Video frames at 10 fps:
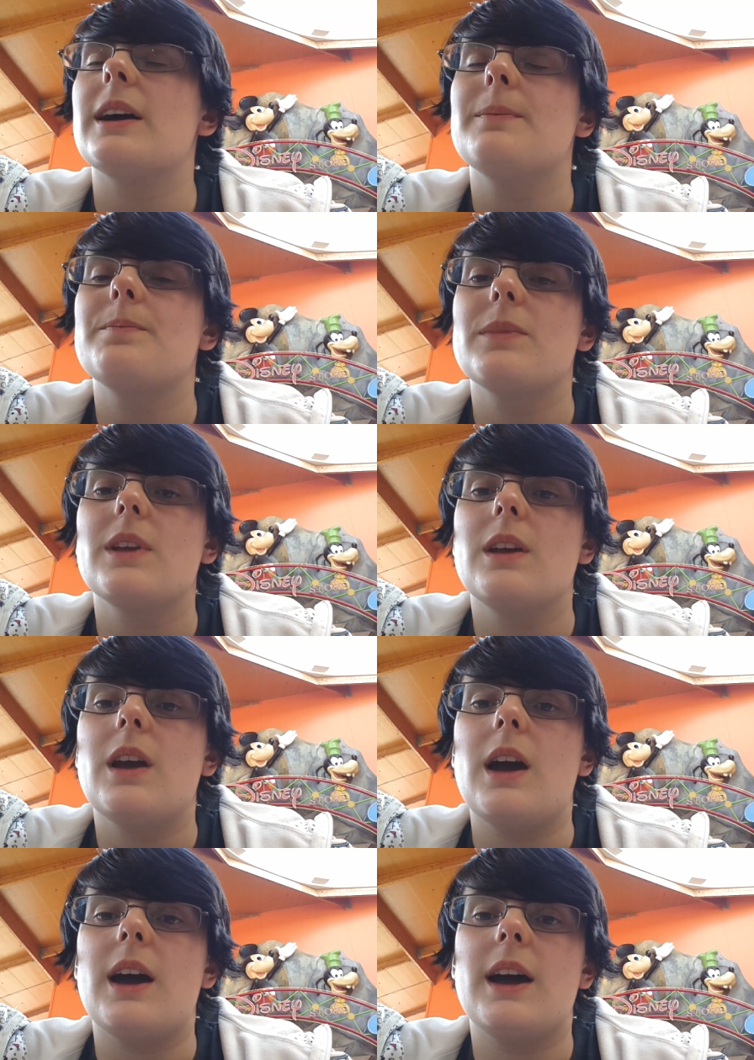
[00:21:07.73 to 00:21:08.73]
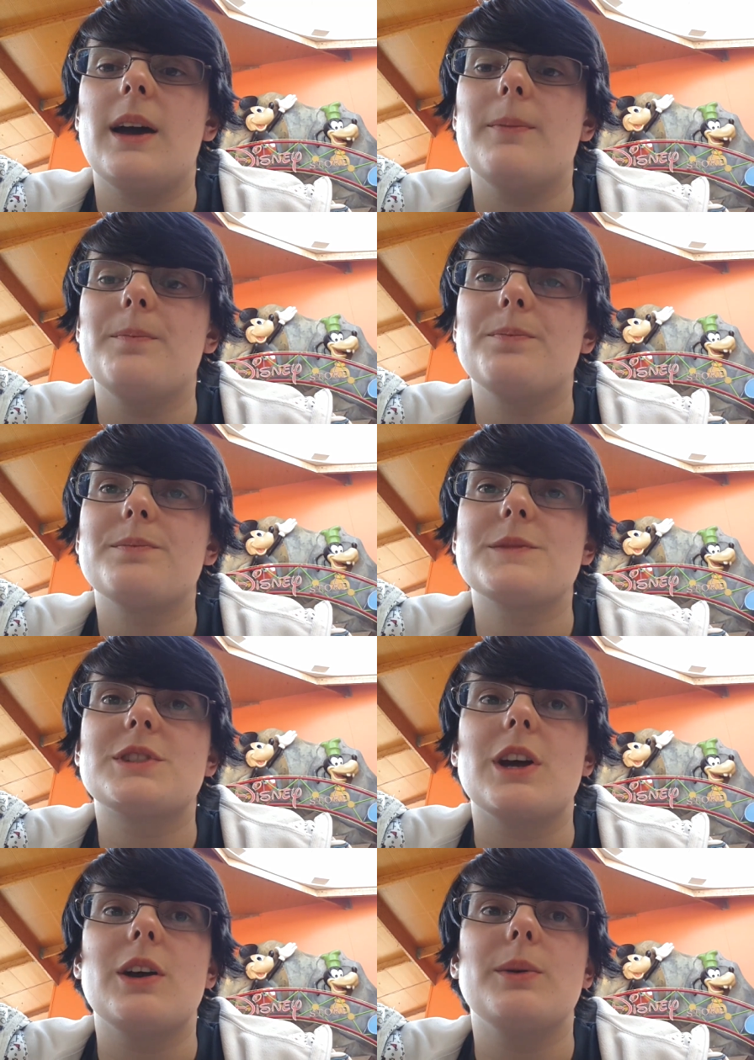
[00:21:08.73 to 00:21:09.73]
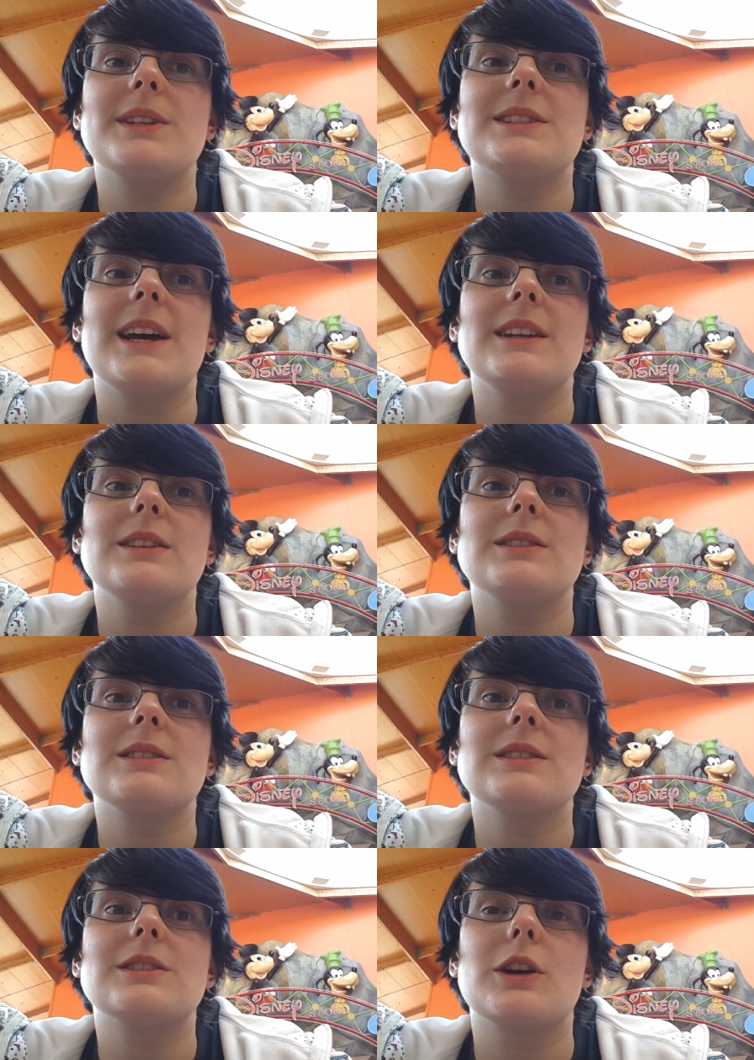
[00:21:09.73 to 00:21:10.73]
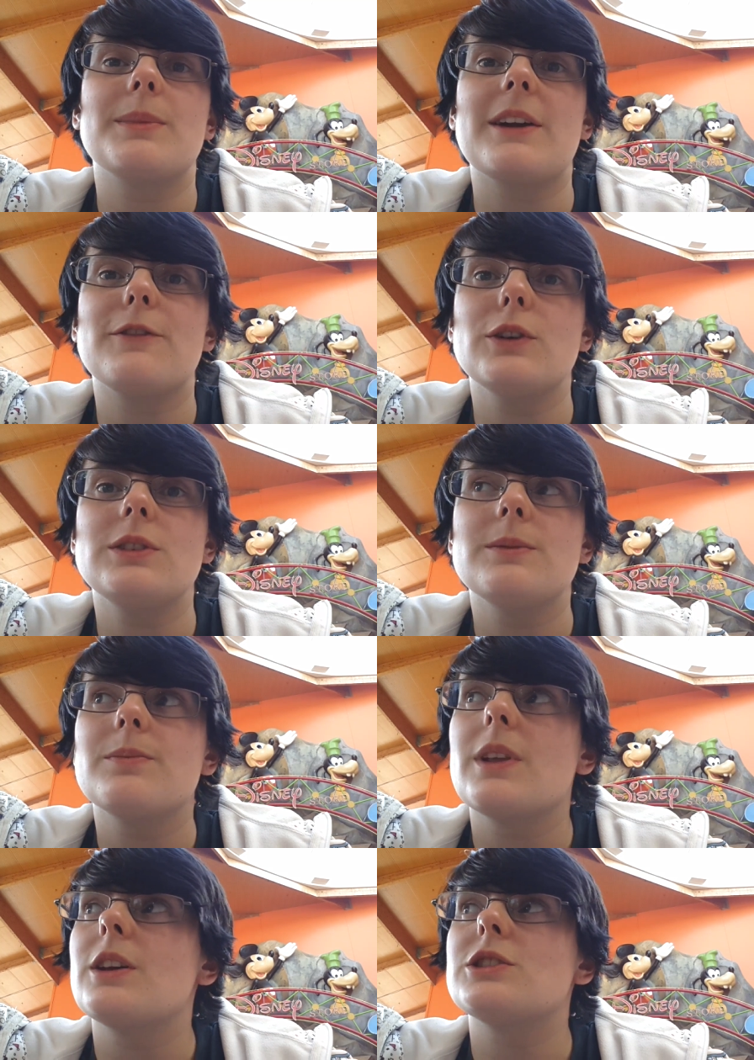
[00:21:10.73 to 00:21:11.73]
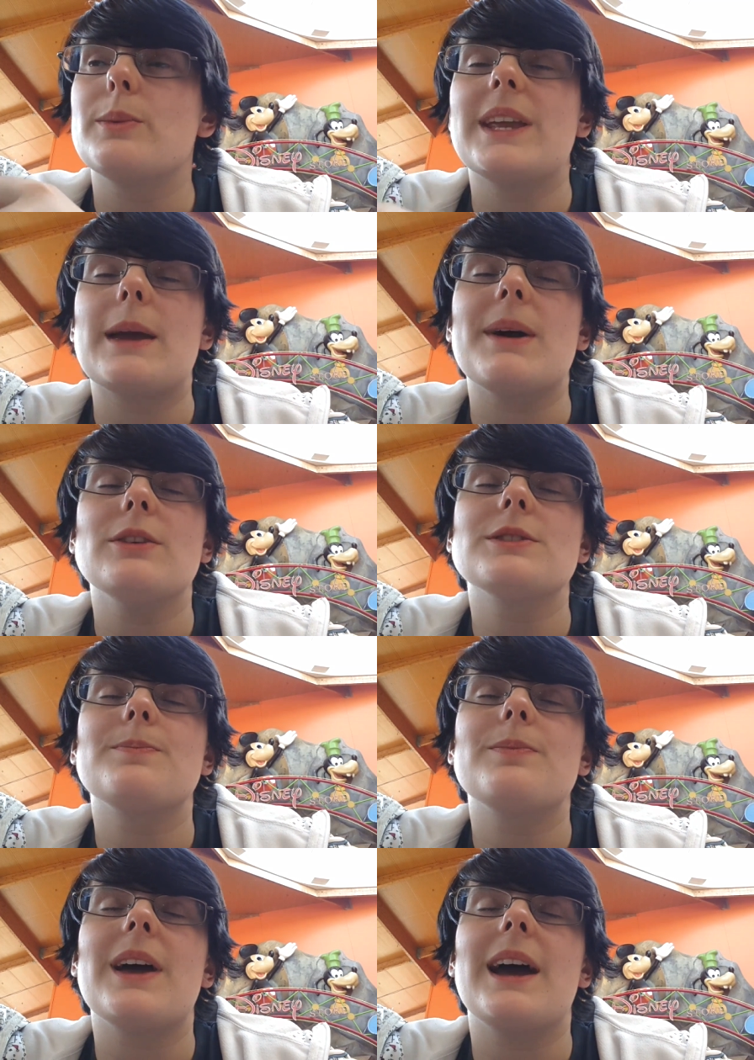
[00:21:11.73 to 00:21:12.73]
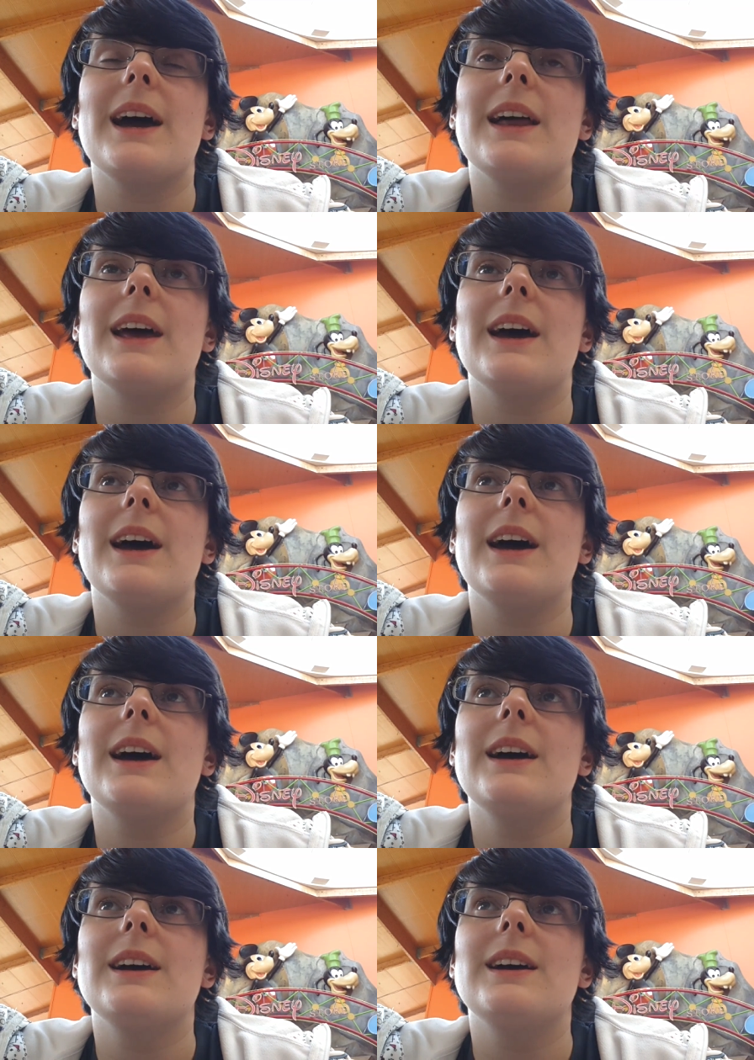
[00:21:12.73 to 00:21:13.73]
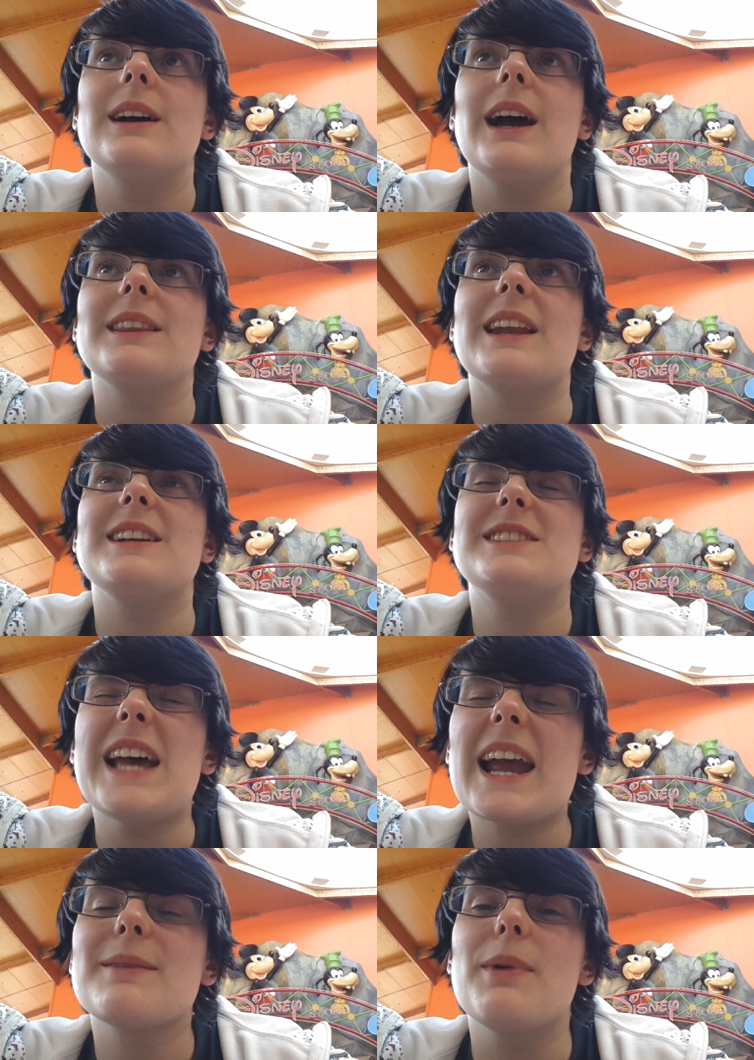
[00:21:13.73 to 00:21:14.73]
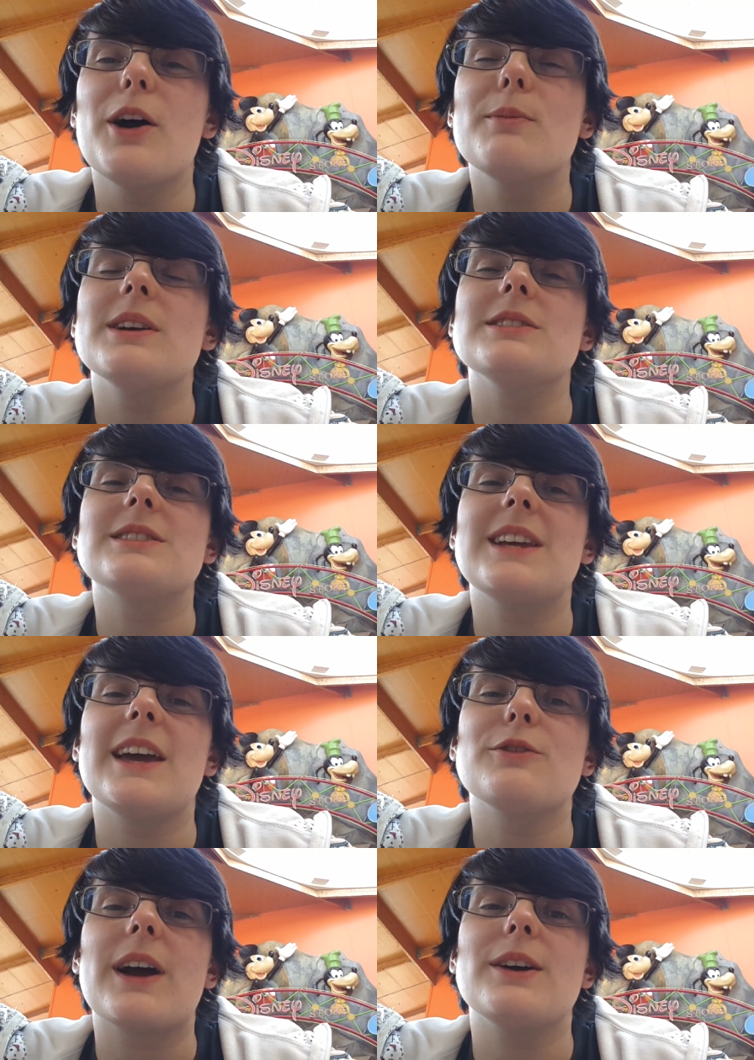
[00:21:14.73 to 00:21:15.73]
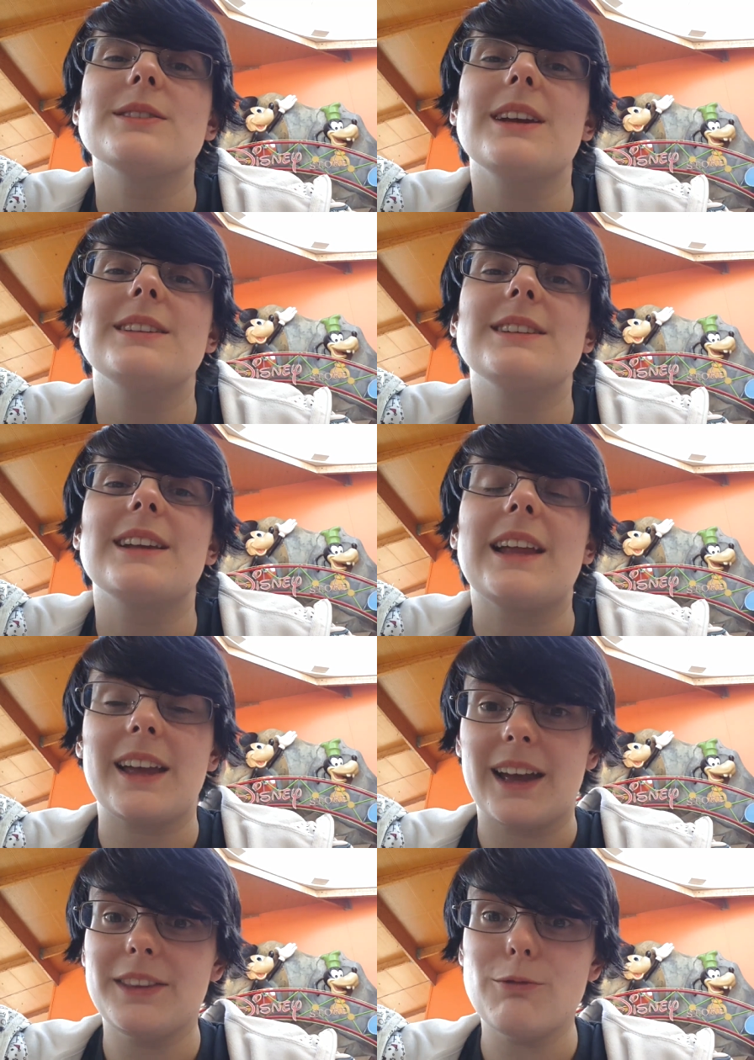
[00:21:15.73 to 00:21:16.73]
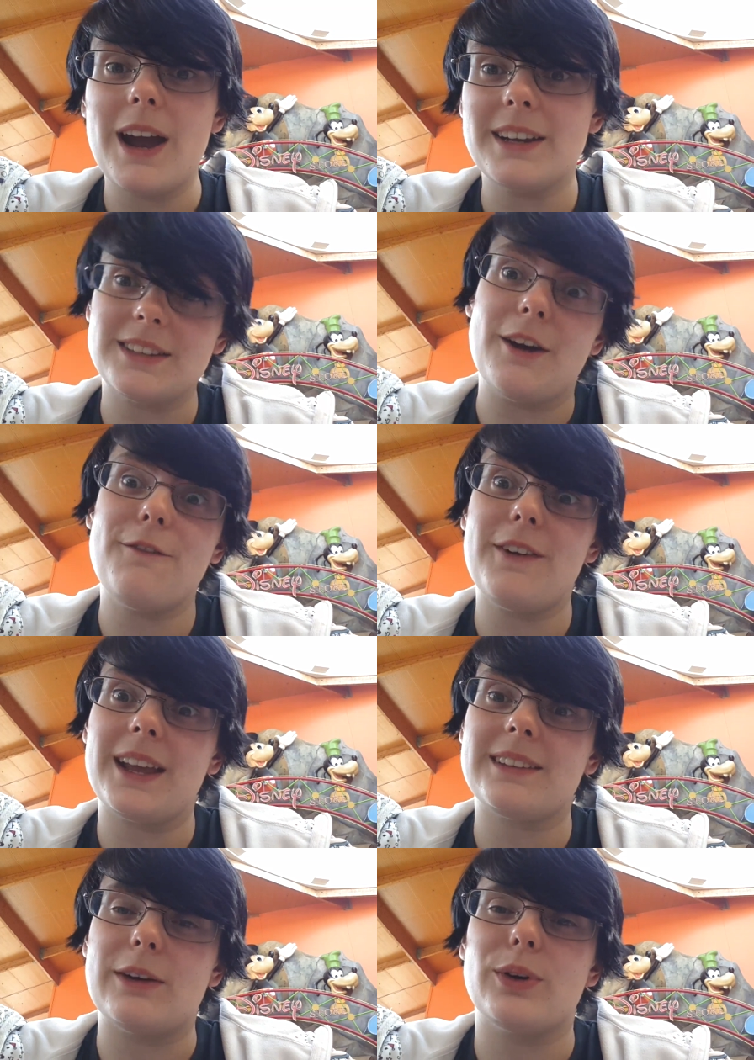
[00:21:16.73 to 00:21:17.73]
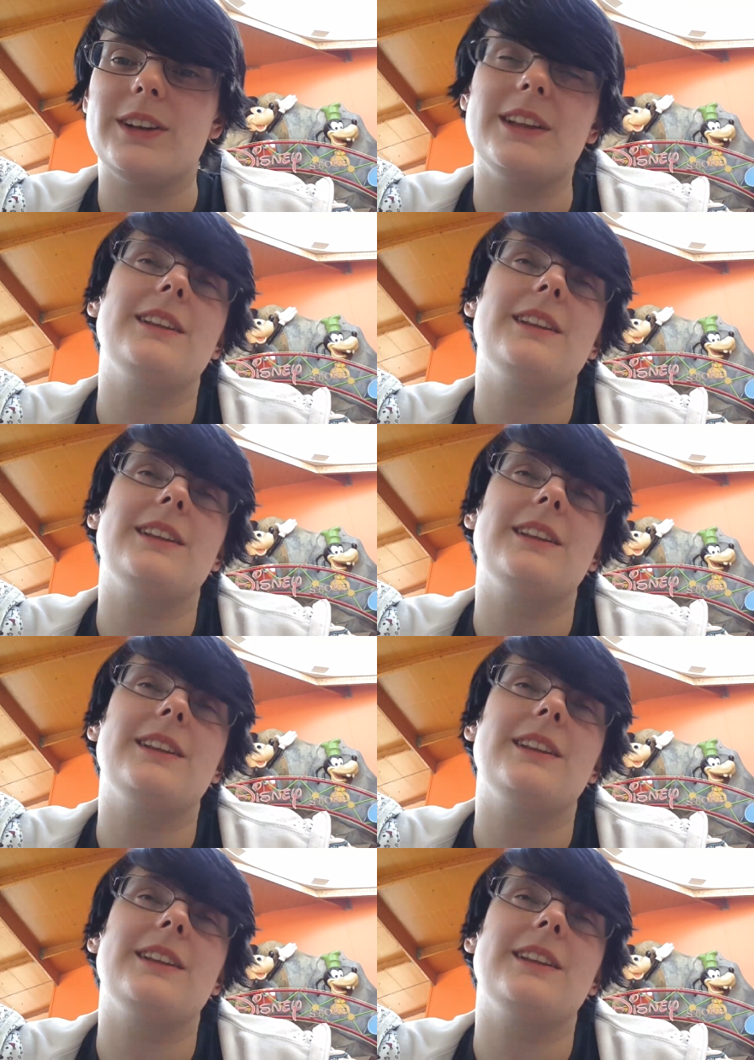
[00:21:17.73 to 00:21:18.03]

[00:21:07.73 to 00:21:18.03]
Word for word: okay, um, so we decided to come get food, so we came out, and uh, at that exact moment, turned around and said like, the ride is now fixed. Everyone in